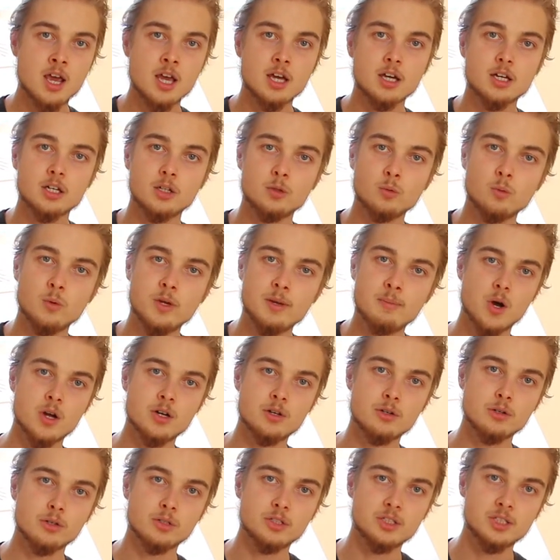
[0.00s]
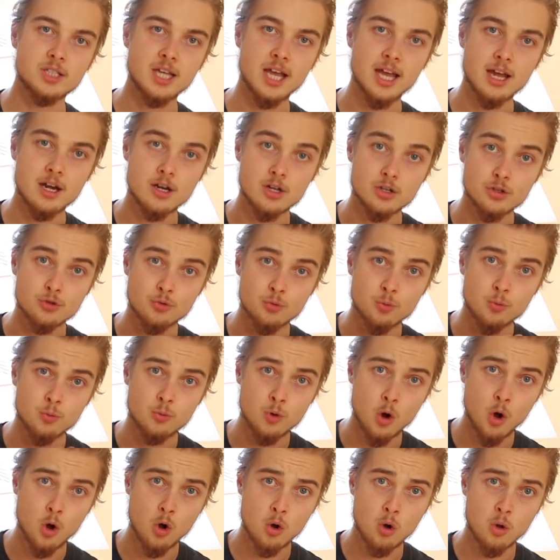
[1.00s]
can we understand its
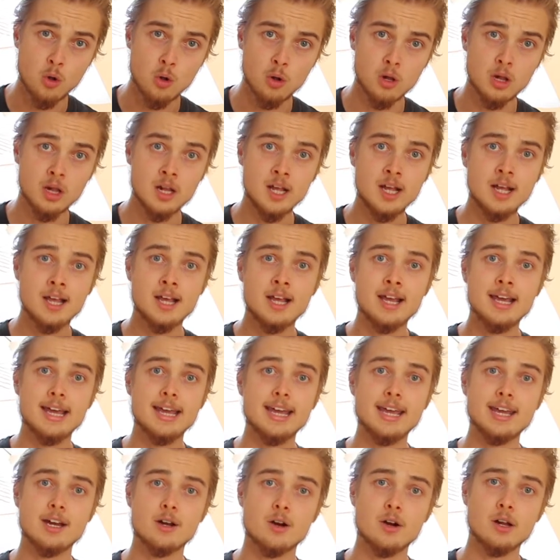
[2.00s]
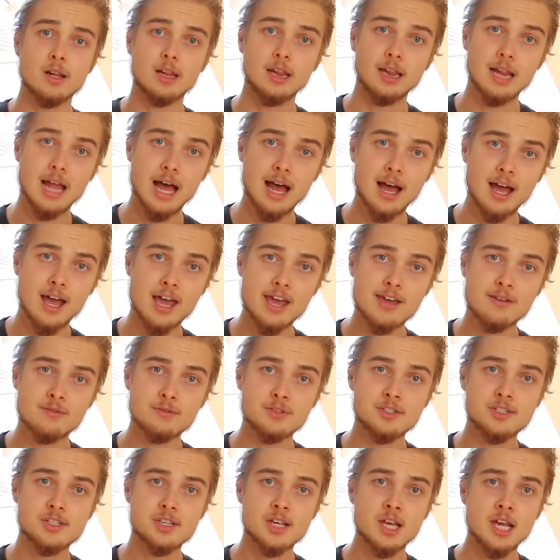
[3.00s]
role in our
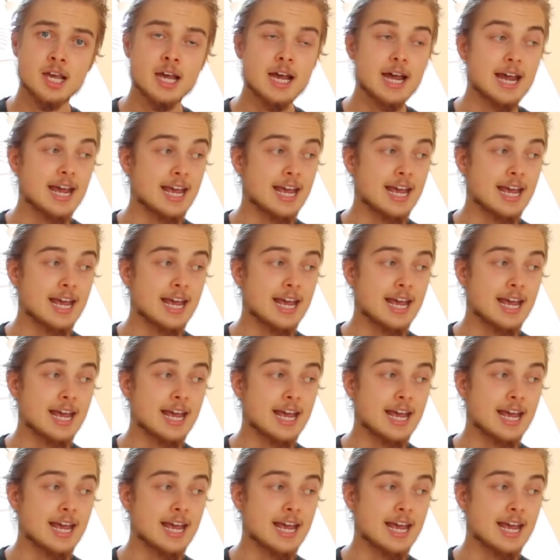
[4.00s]
lives,